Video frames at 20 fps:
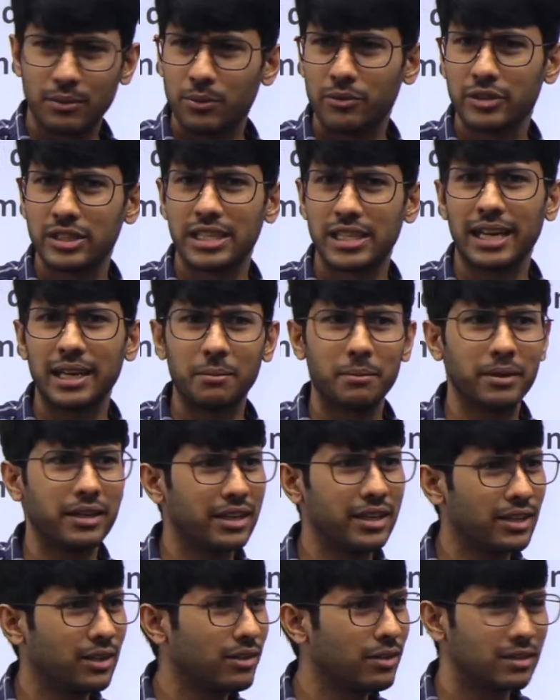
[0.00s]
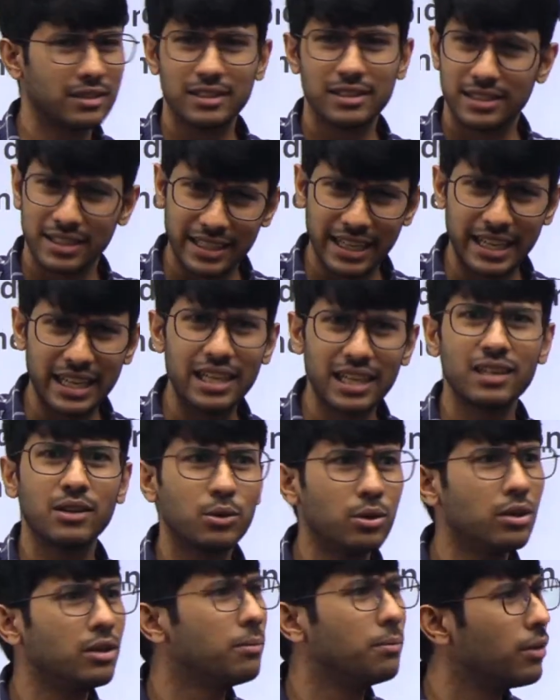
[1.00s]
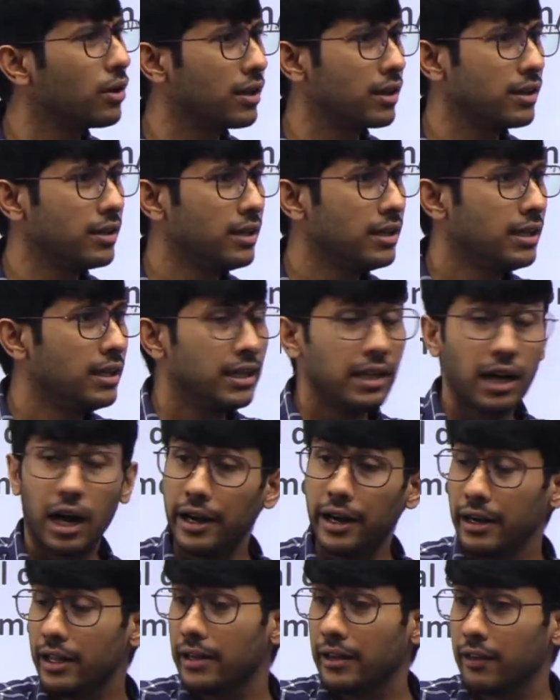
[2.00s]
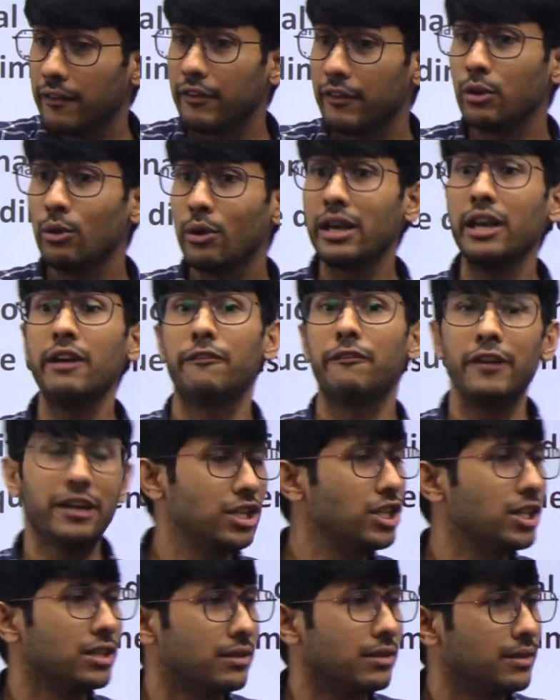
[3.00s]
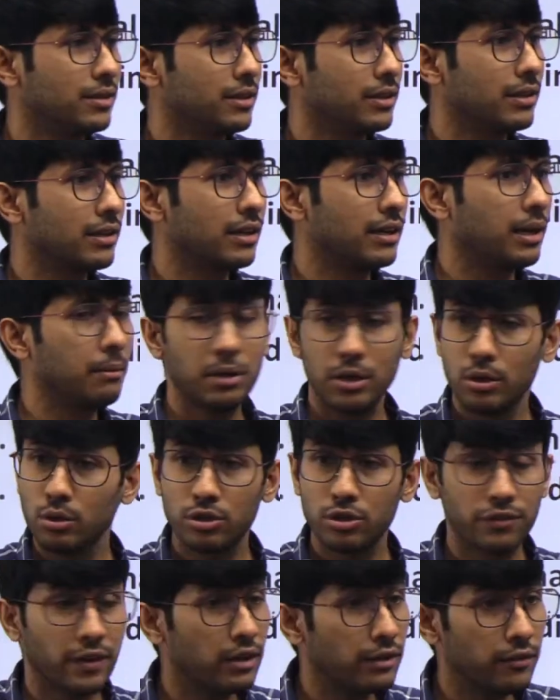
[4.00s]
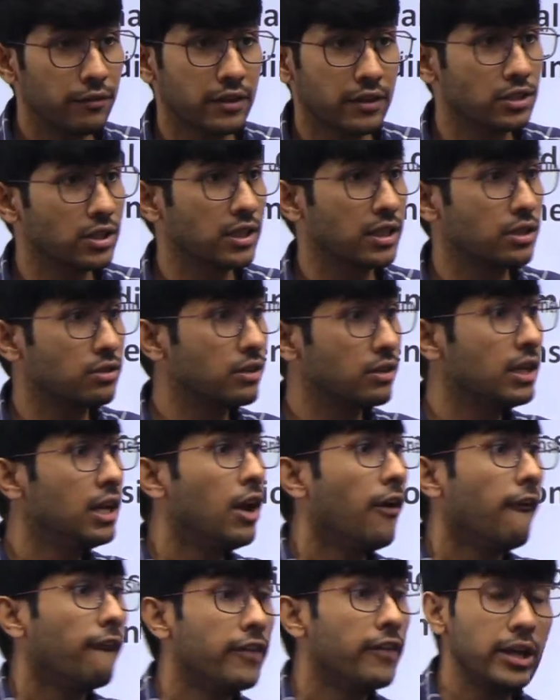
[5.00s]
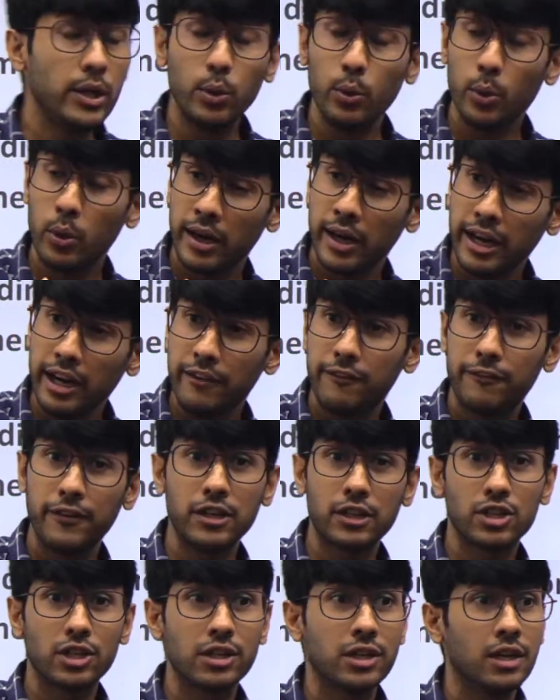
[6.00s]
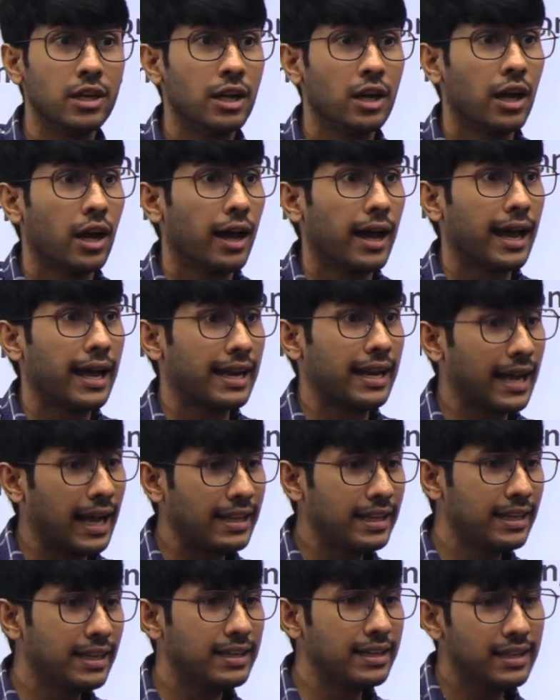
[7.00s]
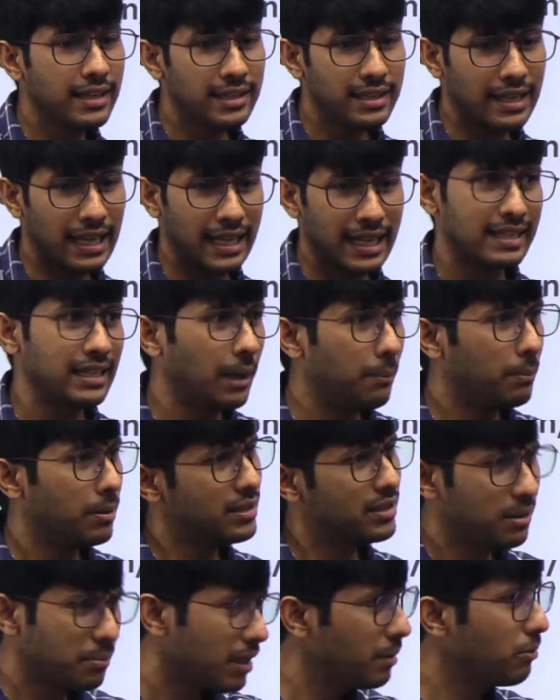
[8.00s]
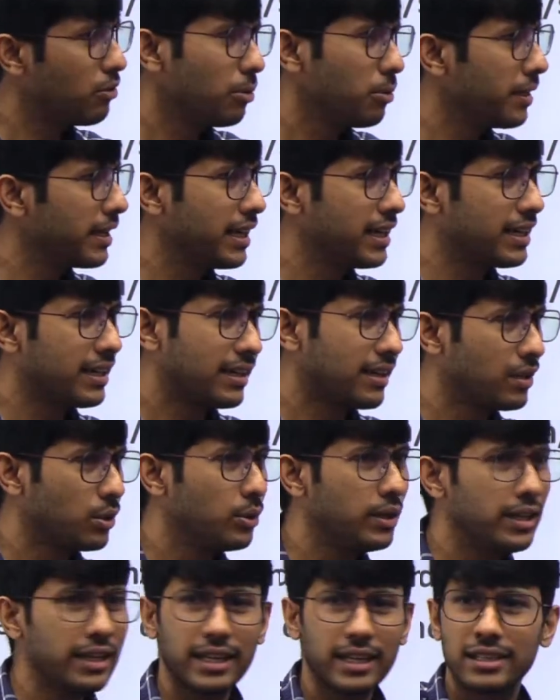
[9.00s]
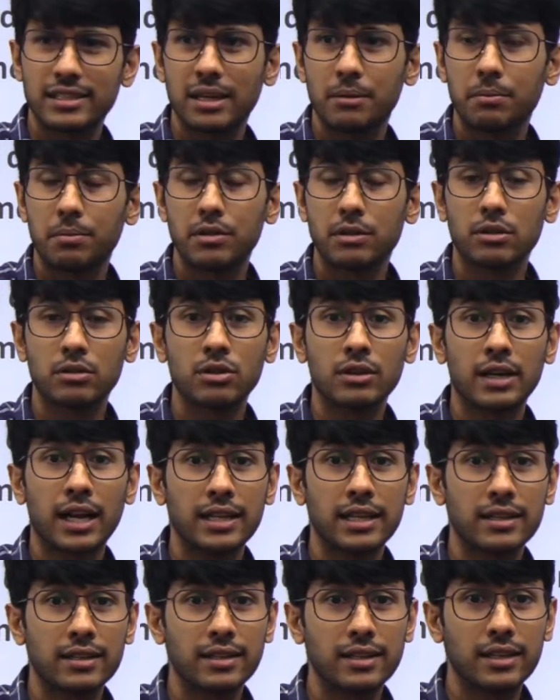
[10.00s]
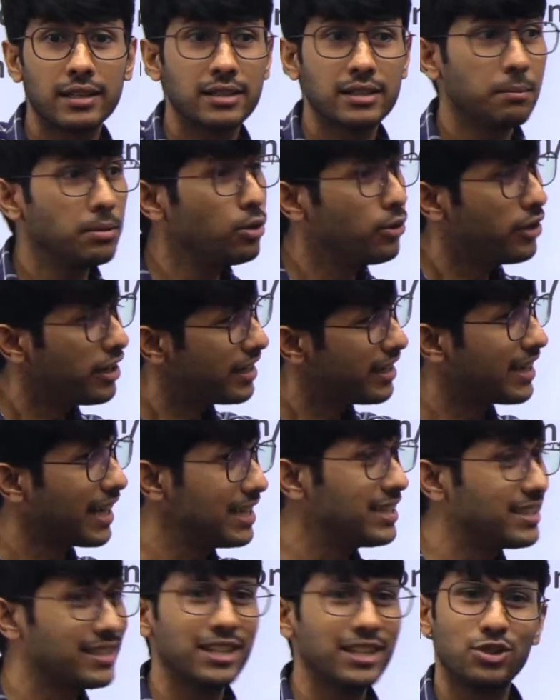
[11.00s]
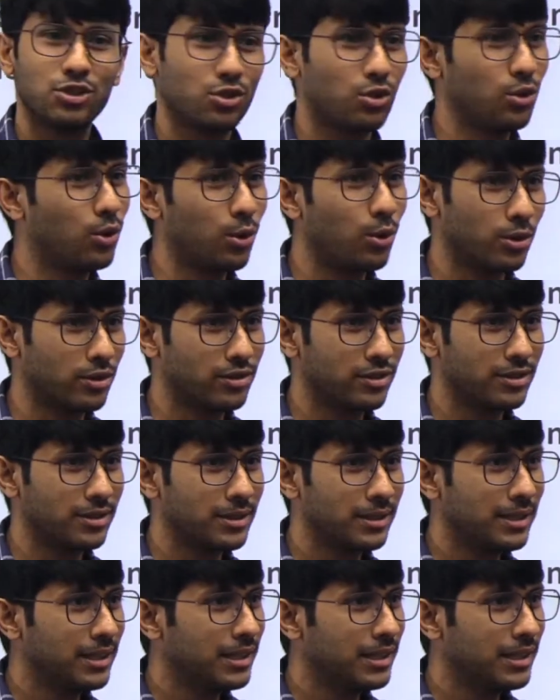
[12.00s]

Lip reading: which I am reading or this thing. Any good book, And when you read fiction, okay, I'm a huge fan of fiction as well. When you read fiction, rather than examples, sometimes you may get unique examples also. Rather than example, you get nice quotes,